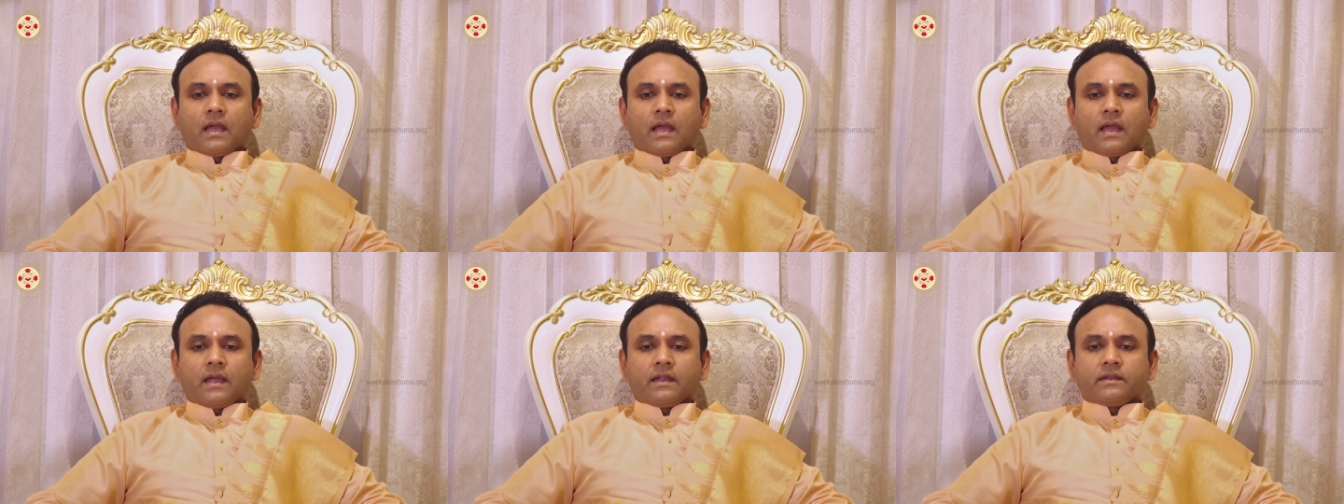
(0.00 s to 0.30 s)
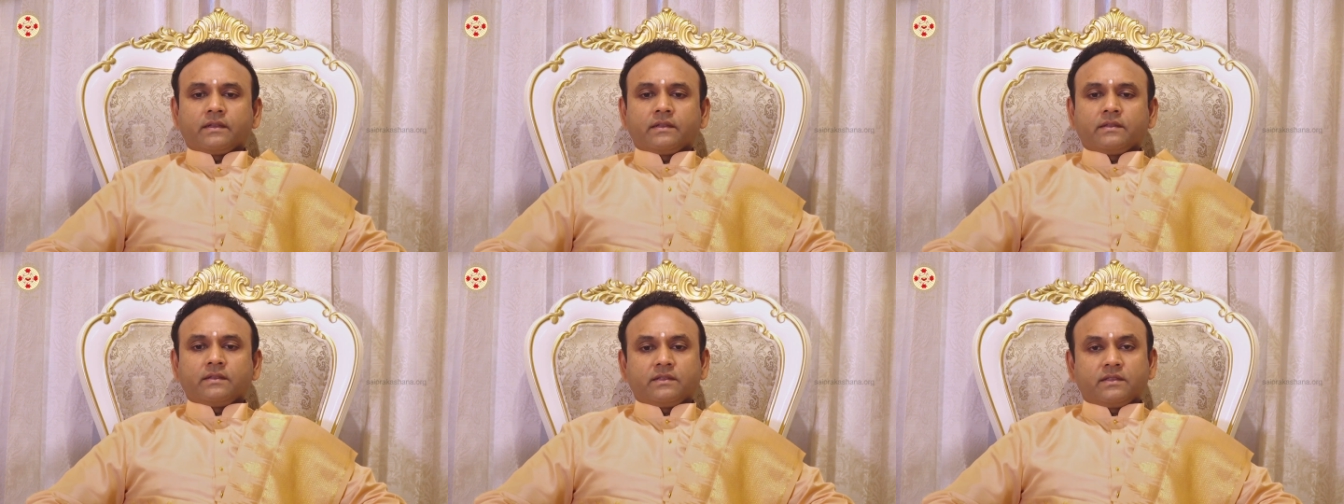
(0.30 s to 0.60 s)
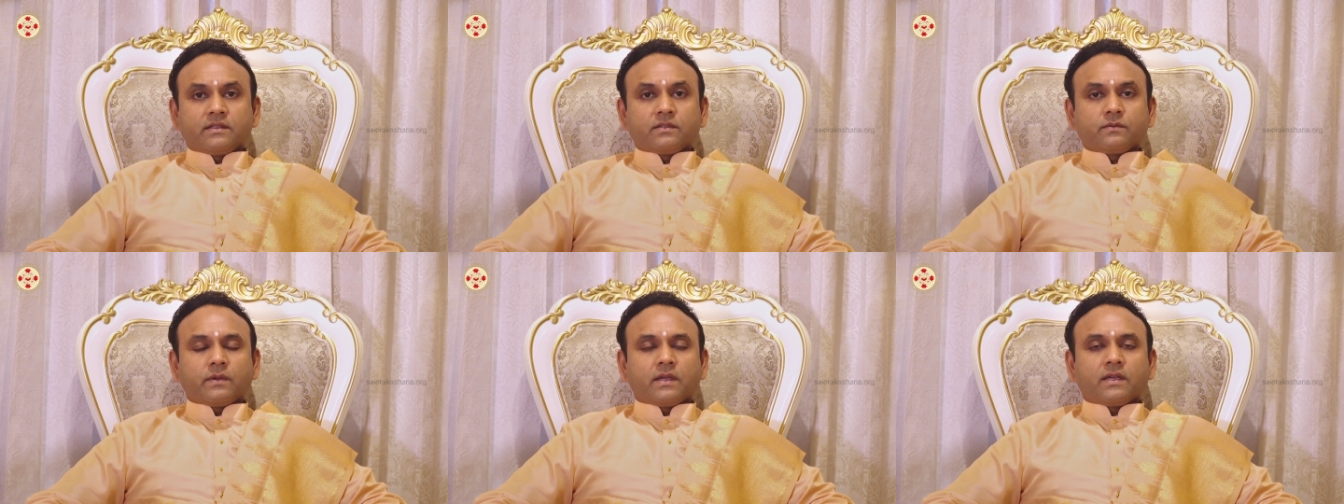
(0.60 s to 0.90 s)
And
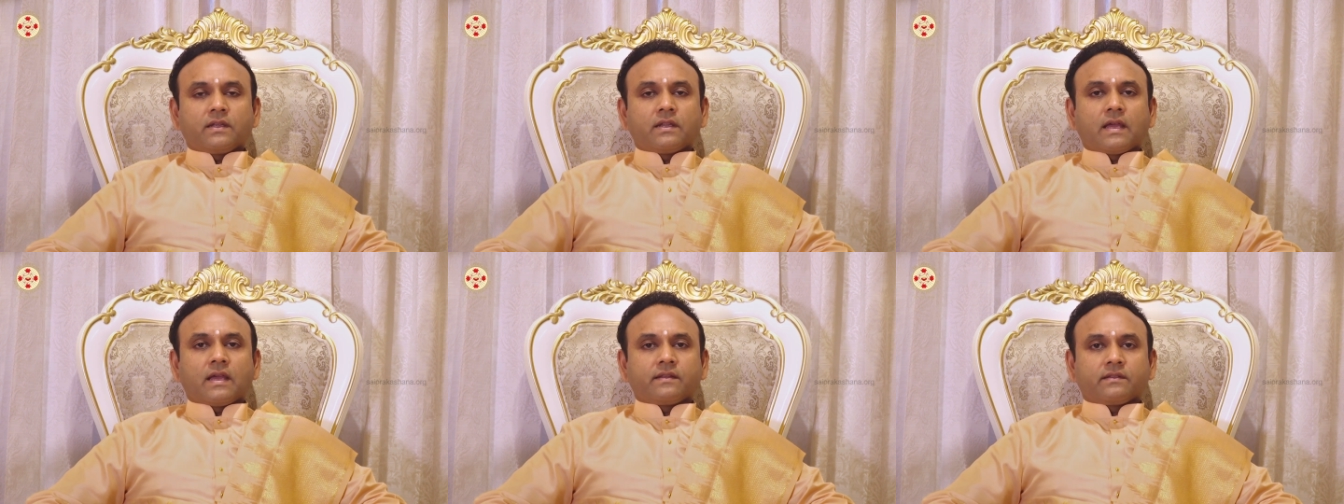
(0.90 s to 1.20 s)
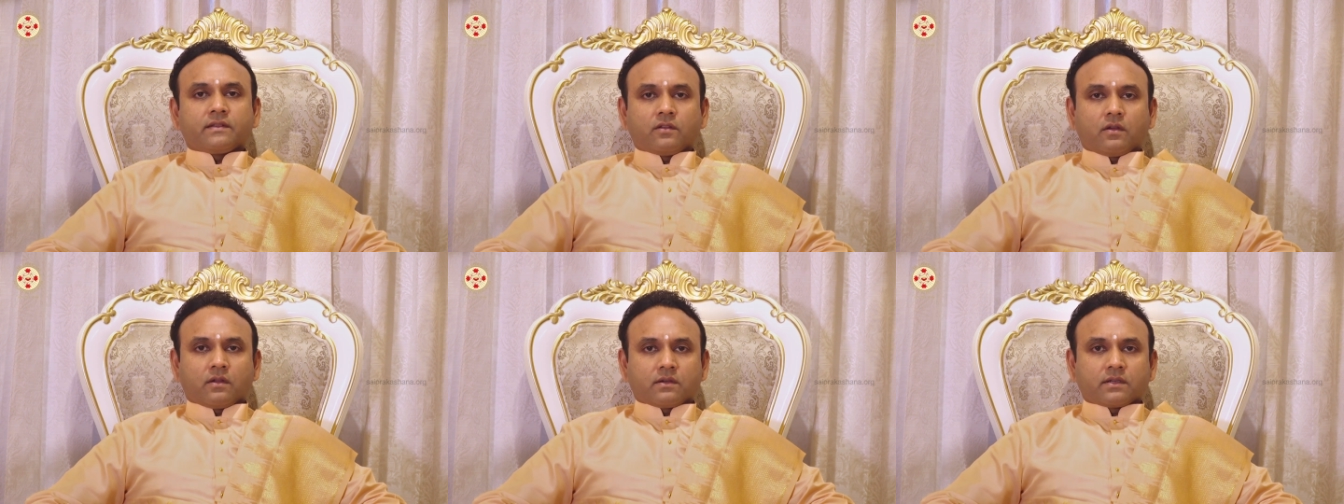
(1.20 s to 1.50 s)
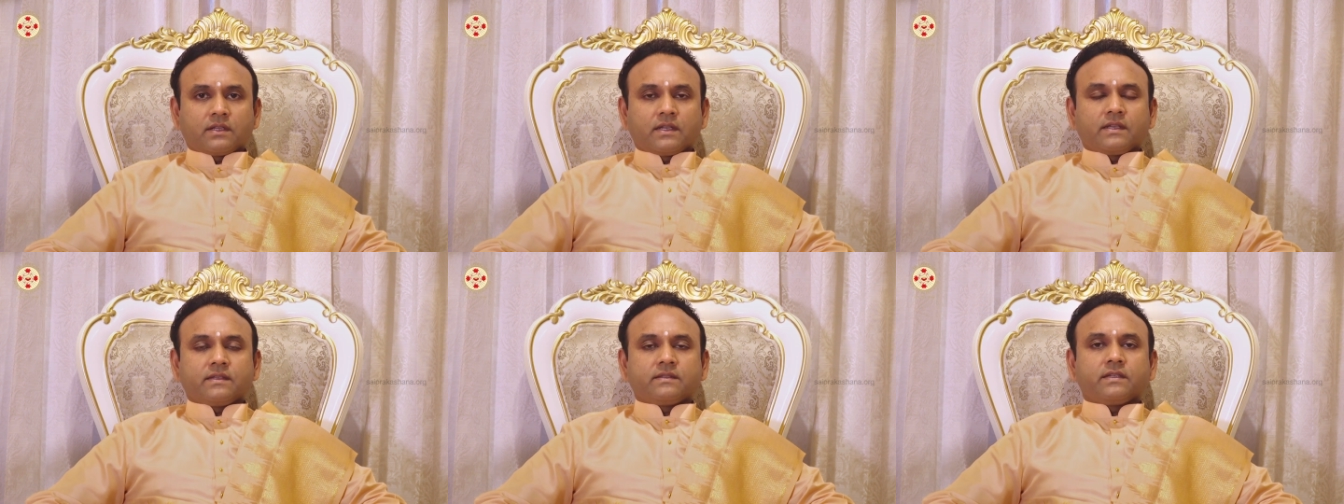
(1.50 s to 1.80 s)
this is where, as an
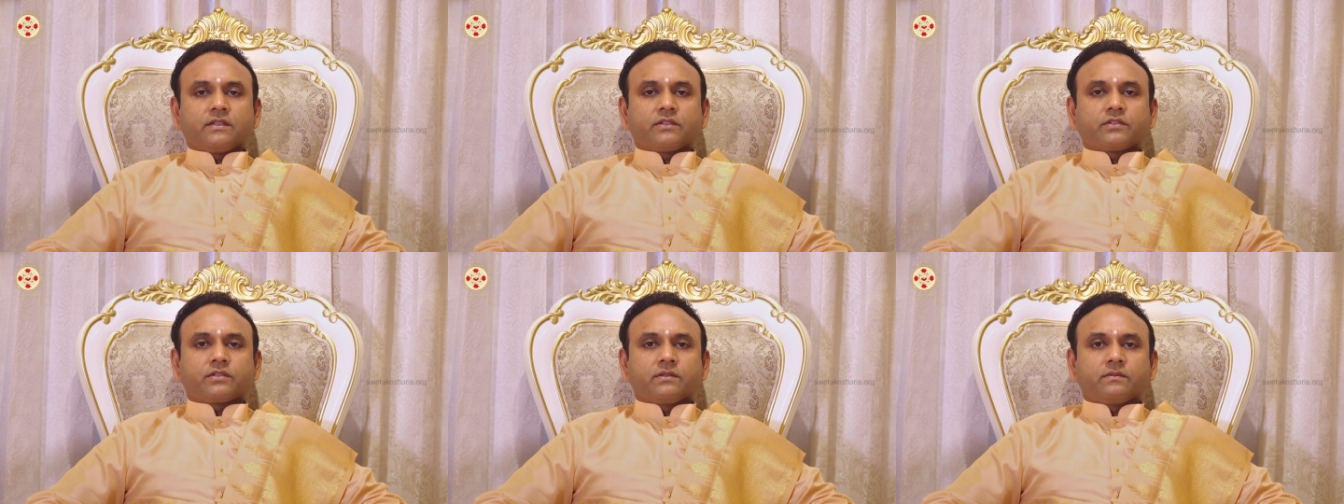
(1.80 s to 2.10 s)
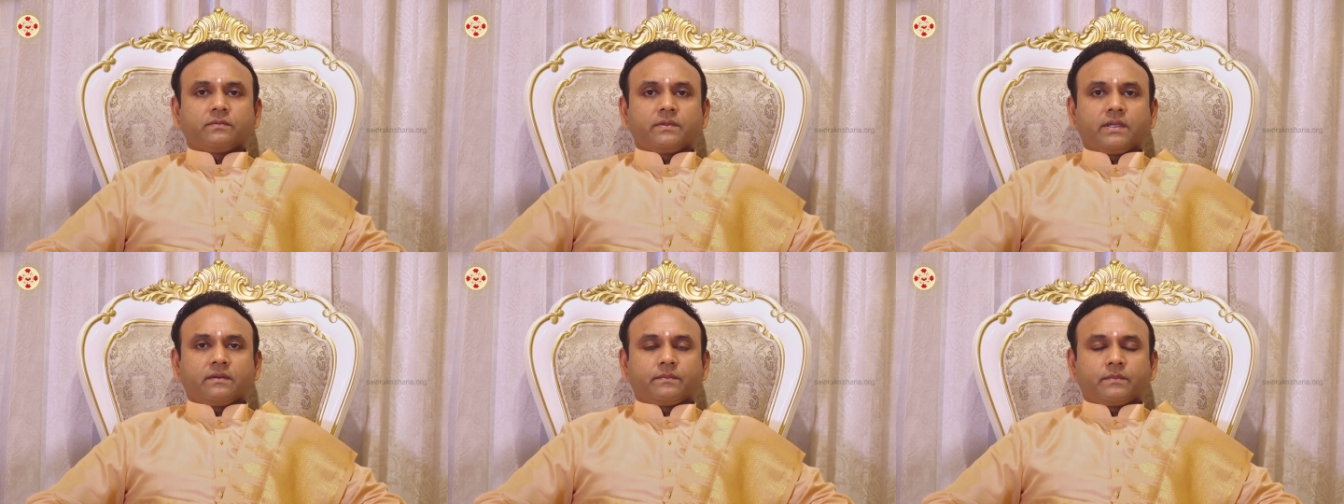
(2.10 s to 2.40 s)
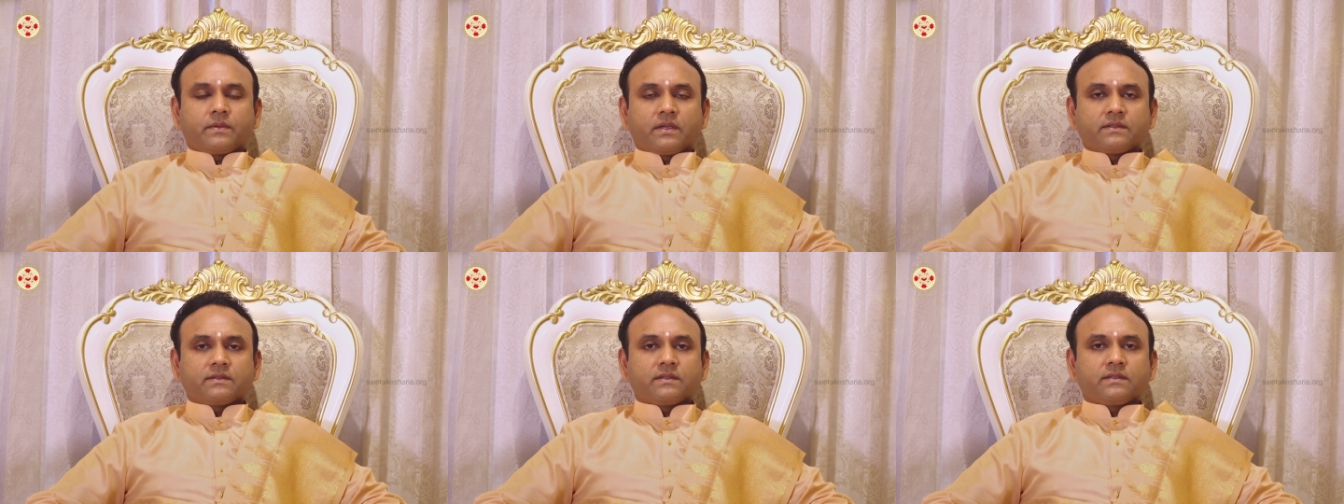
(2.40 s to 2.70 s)
organization, we are
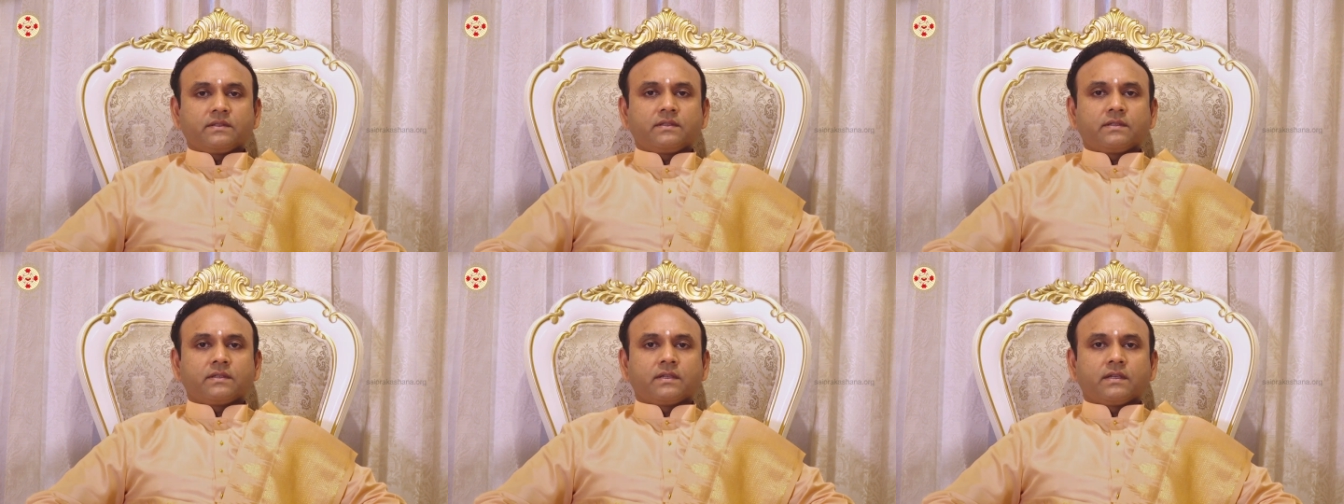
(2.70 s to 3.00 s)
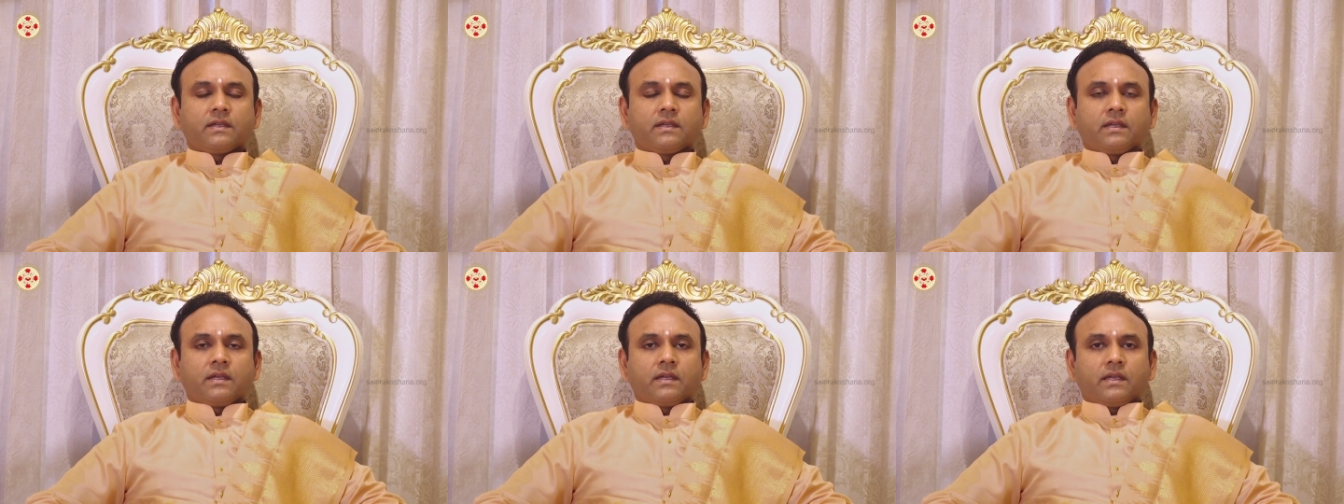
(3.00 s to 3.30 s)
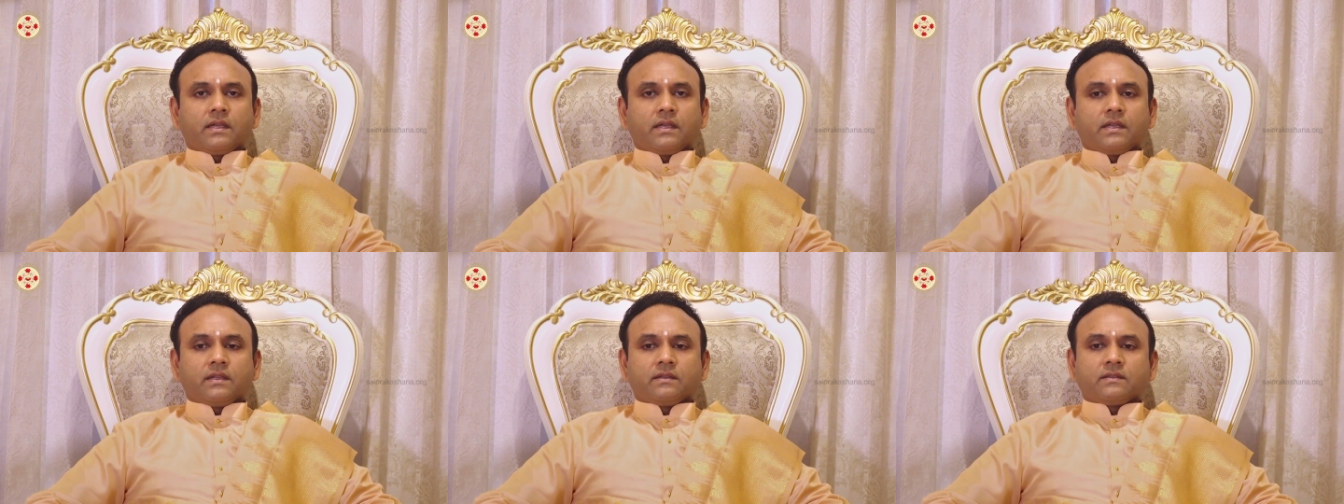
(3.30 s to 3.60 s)
present
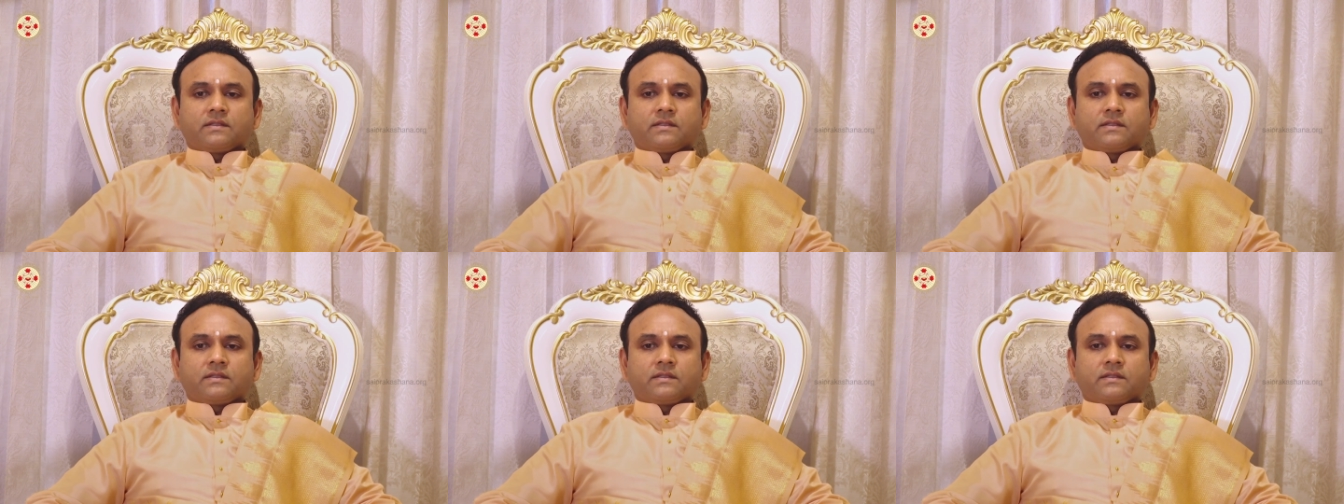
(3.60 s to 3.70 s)
in